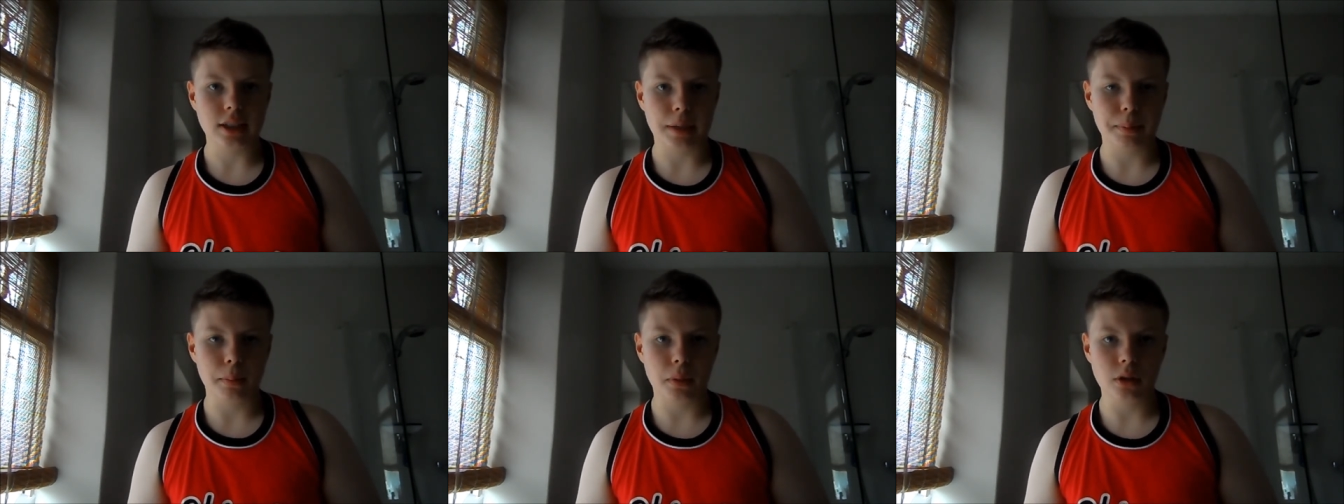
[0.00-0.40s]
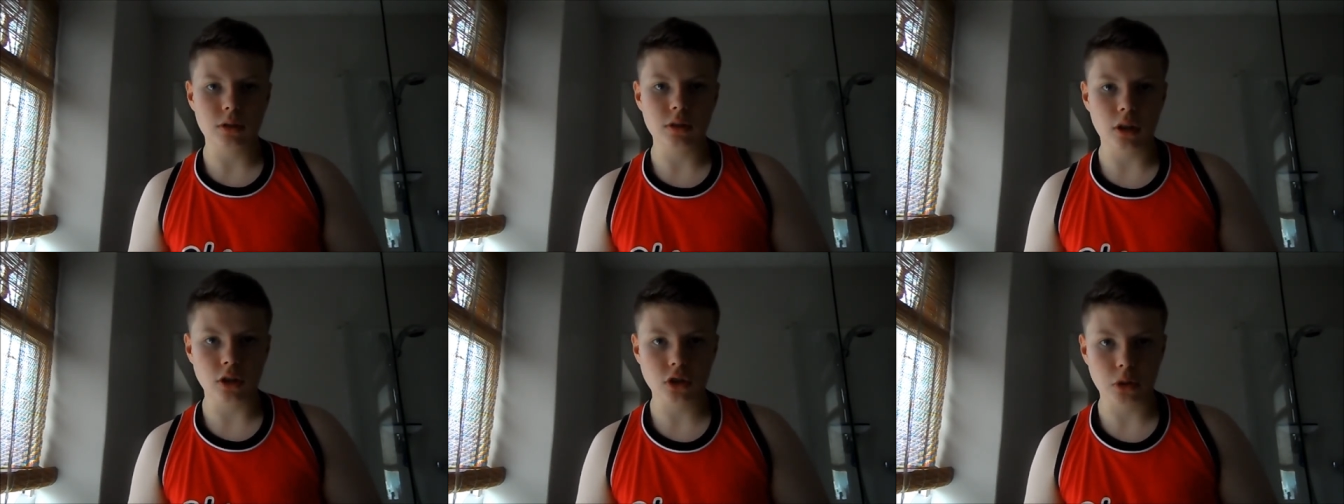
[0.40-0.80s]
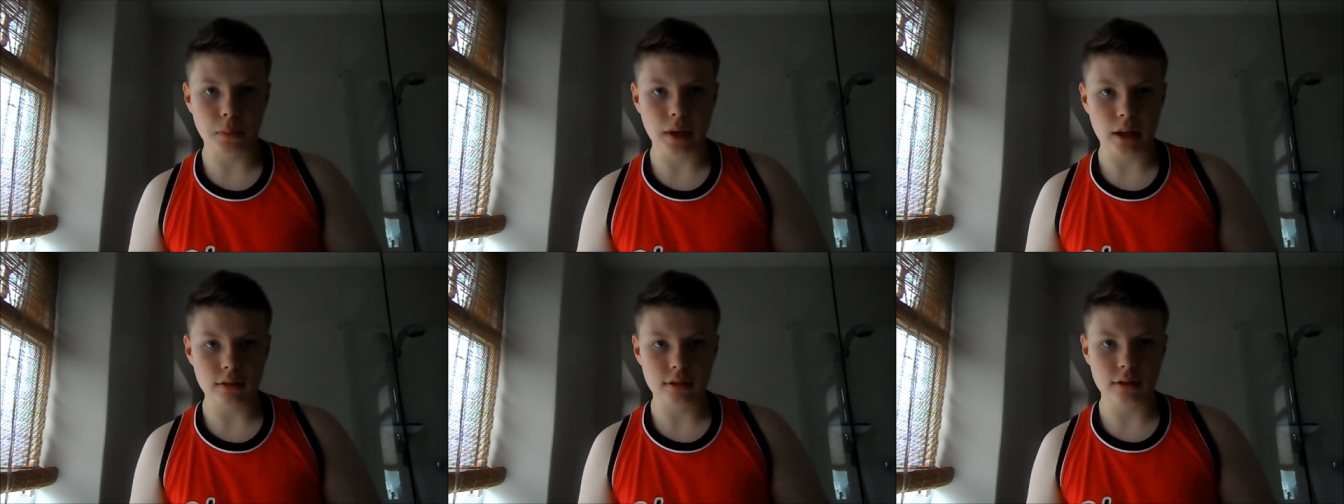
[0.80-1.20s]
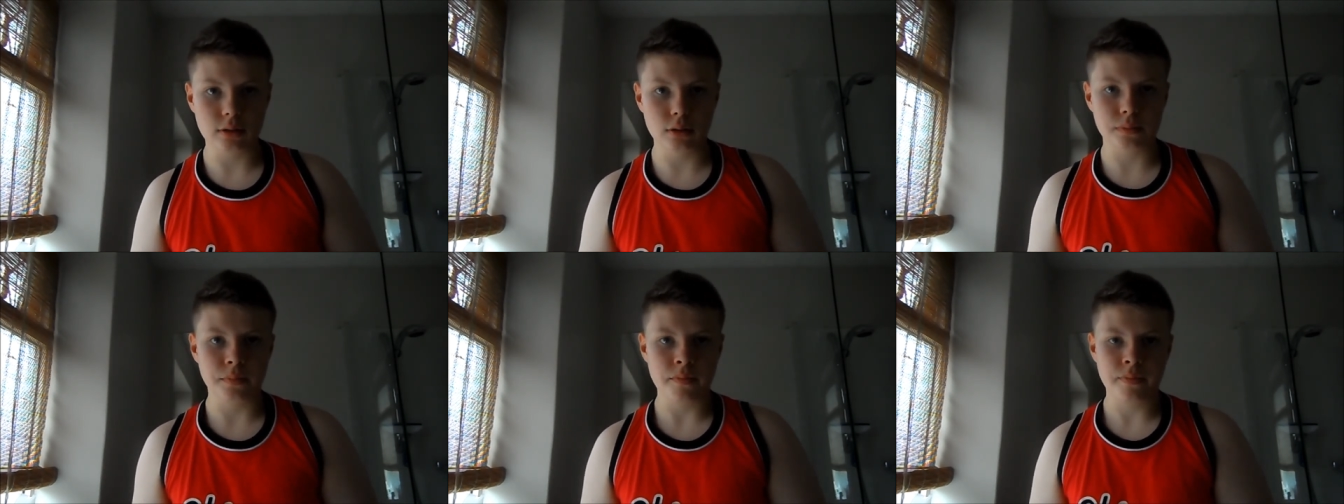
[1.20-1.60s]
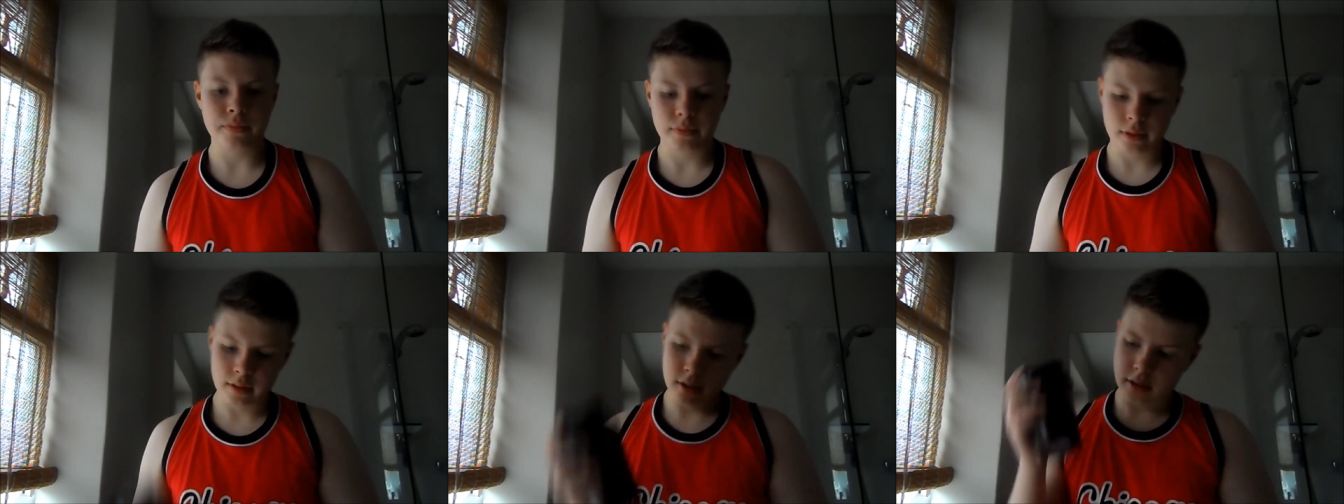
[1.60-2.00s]
Sniper montage coming out soon.
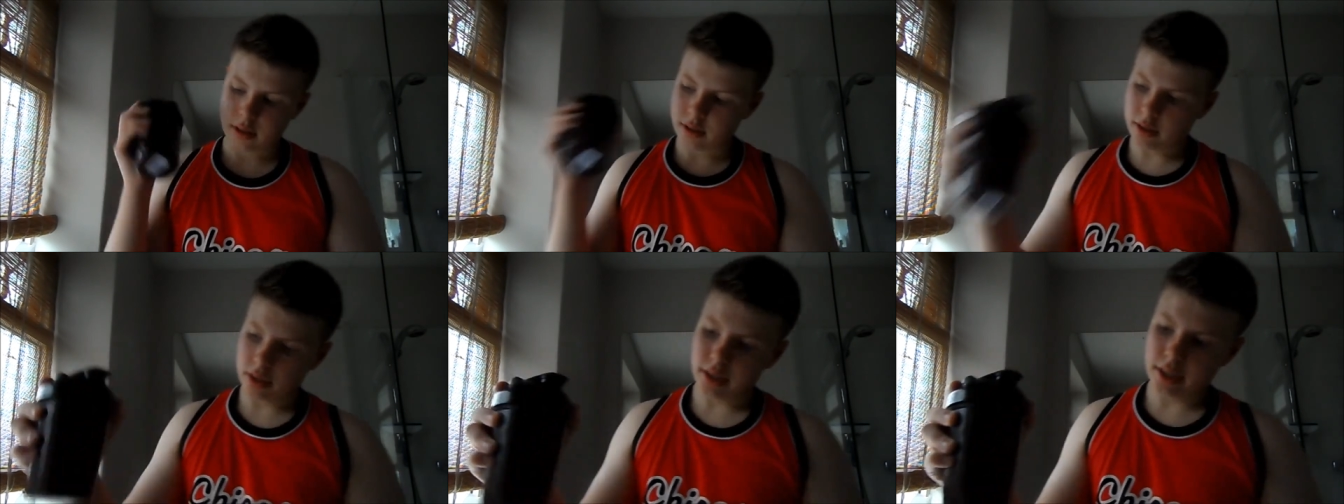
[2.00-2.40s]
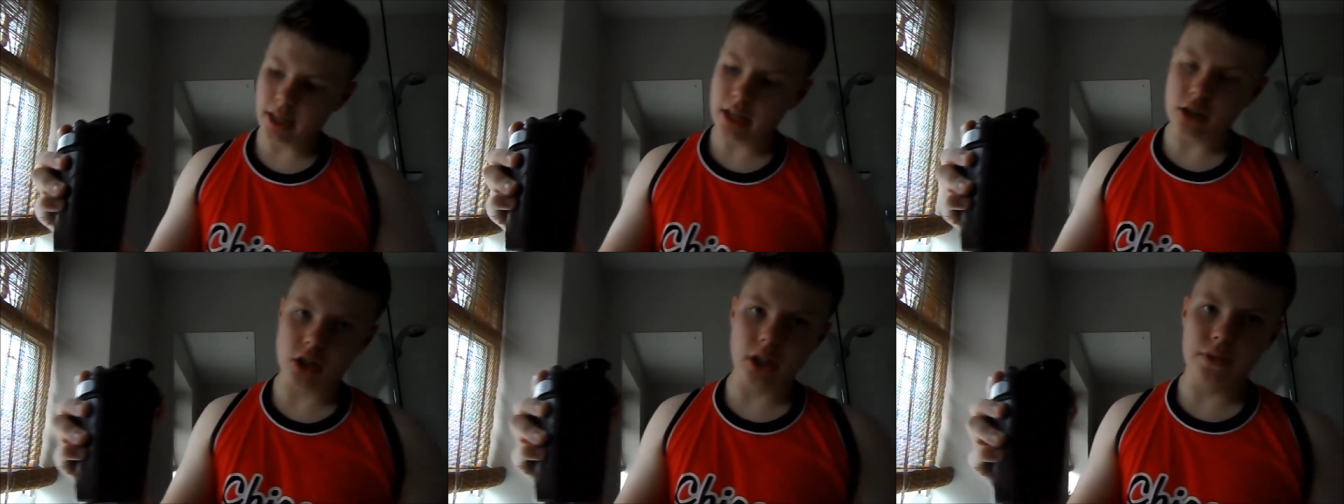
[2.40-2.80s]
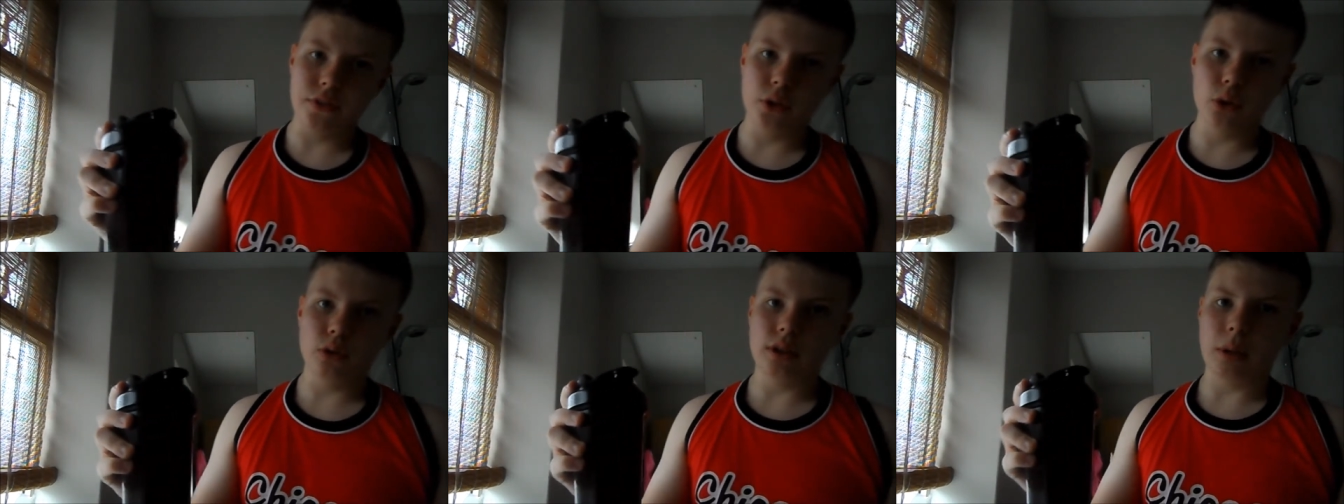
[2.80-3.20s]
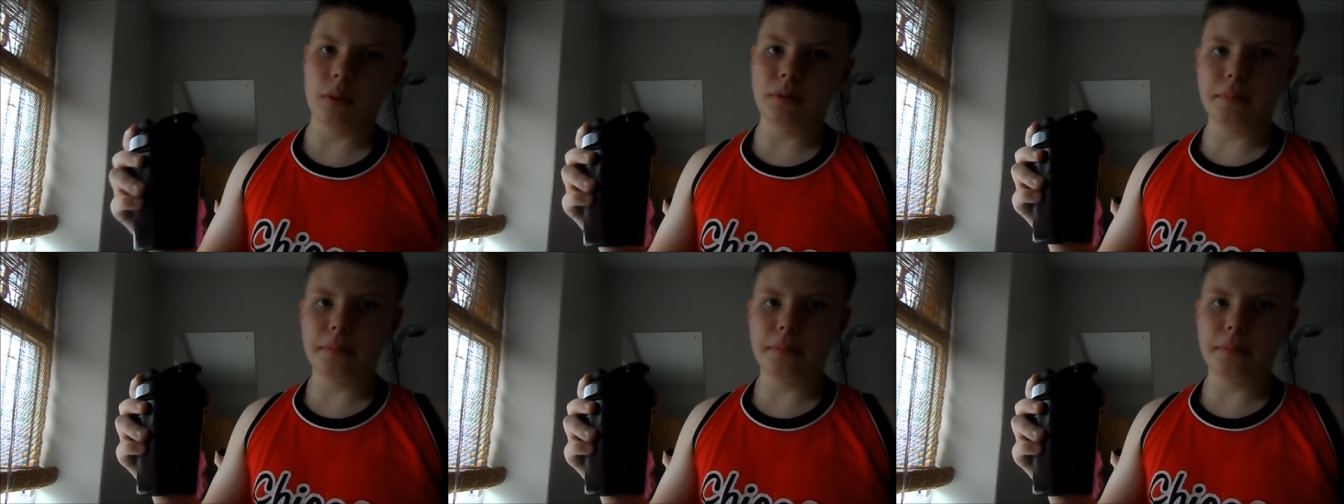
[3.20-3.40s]
Get G Fuel,